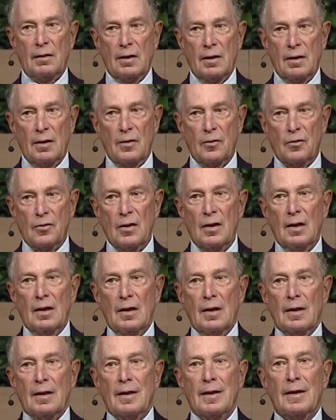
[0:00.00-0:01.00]
is
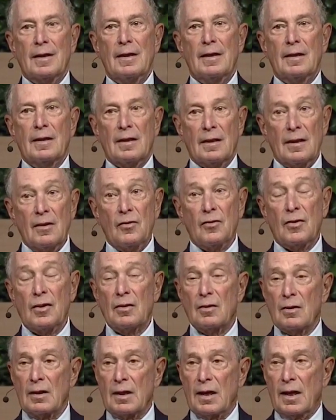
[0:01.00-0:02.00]
that, at least
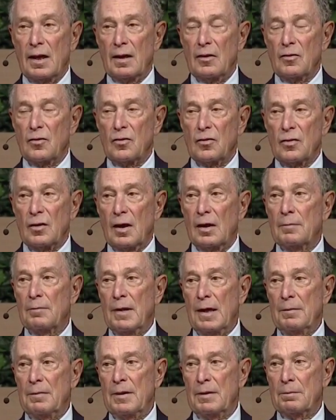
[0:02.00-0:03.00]
in our case, and
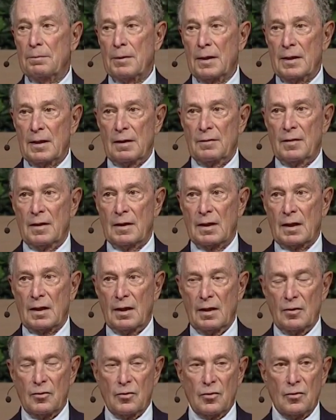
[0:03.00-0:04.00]
maybe in plenty of other
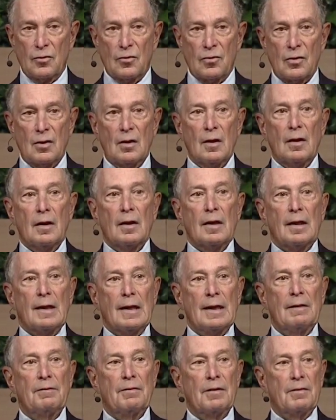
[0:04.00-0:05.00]
cases,
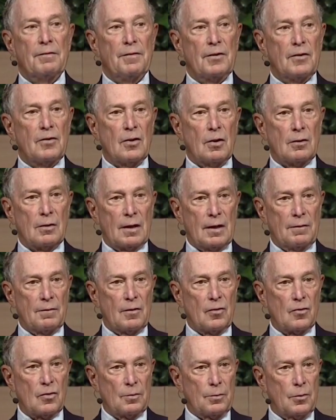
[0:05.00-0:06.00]
even if you don't have
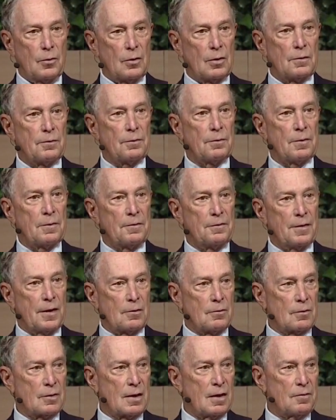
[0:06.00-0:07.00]
the support from the
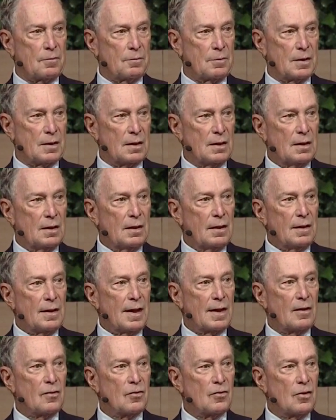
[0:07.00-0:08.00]
federal government,
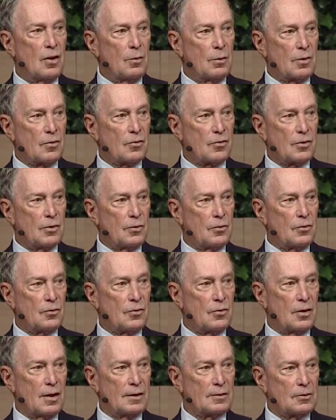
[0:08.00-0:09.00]
that is no
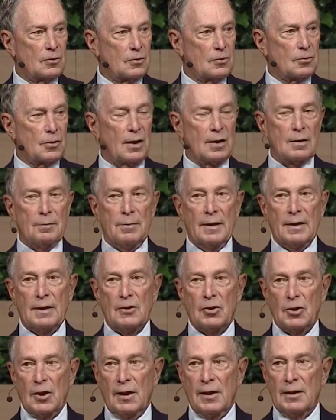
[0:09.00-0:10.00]
excuse not to try to
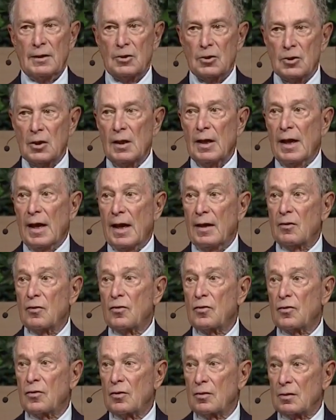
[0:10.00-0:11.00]
make change, and
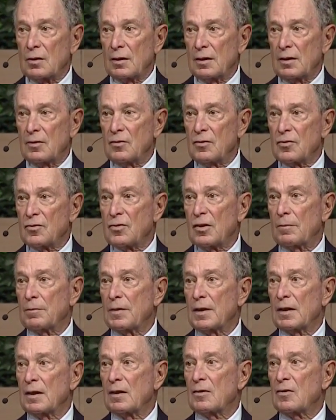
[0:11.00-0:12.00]
certainly
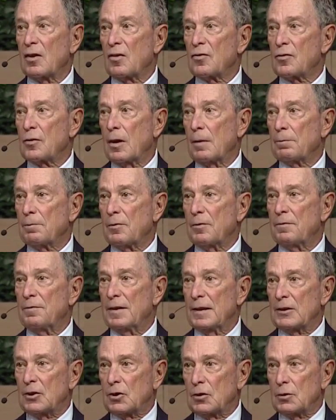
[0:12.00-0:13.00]
something that does not
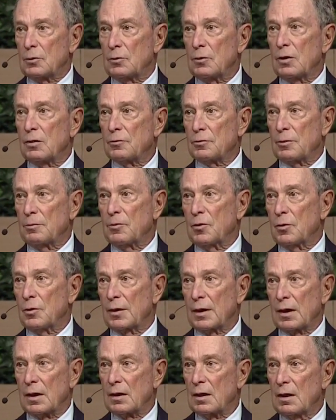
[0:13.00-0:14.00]
prevent you from
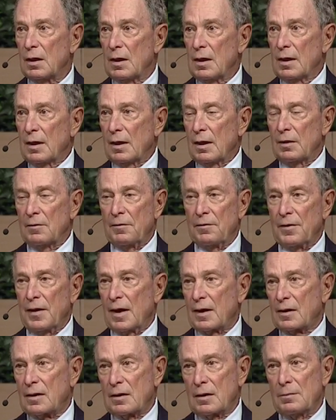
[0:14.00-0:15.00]
doing it. In
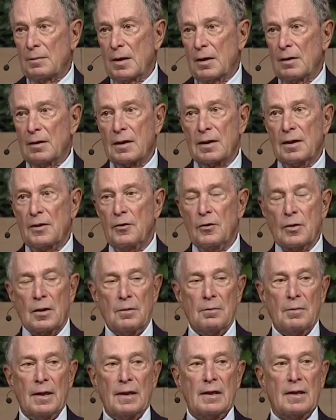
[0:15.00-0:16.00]
fact, in America, you
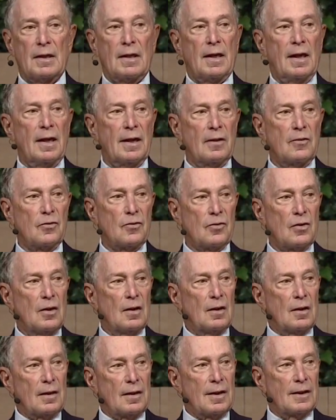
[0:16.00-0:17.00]
can make the case
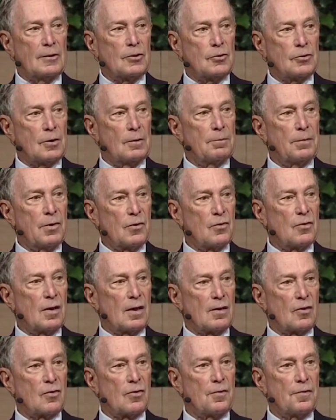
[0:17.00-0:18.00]
that Trump has
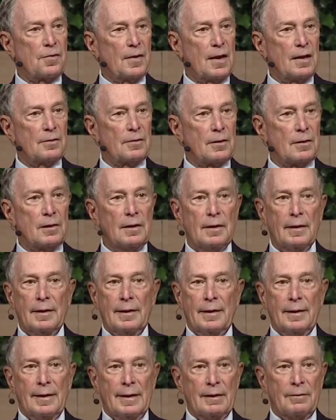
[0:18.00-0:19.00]
done us a favor.
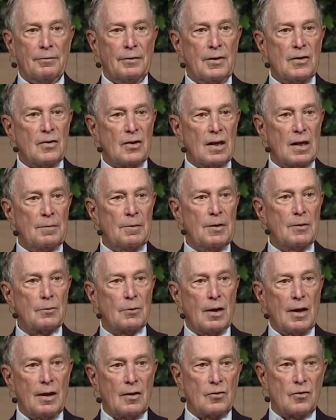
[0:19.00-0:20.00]
Every time he
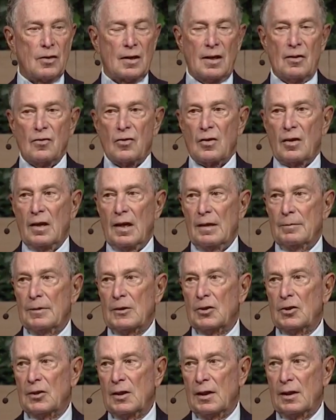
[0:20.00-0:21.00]
riles against
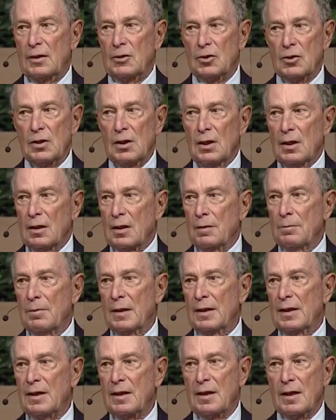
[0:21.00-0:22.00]
climate change, the
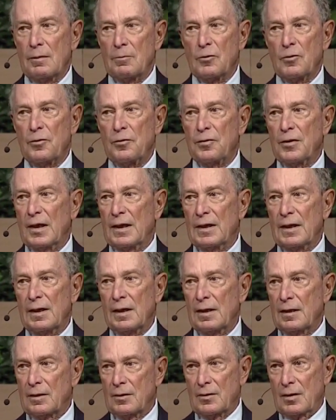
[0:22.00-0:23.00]
money comes
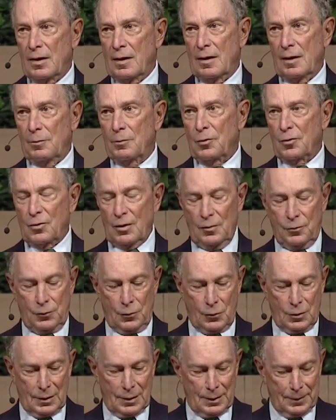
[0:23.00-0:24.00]
flooding in to help
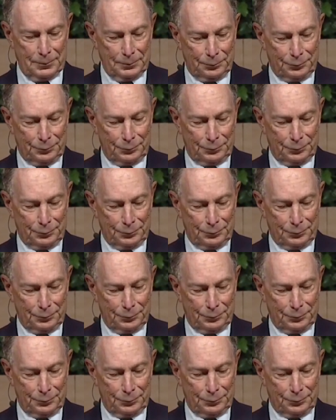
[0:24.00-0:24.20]
C40.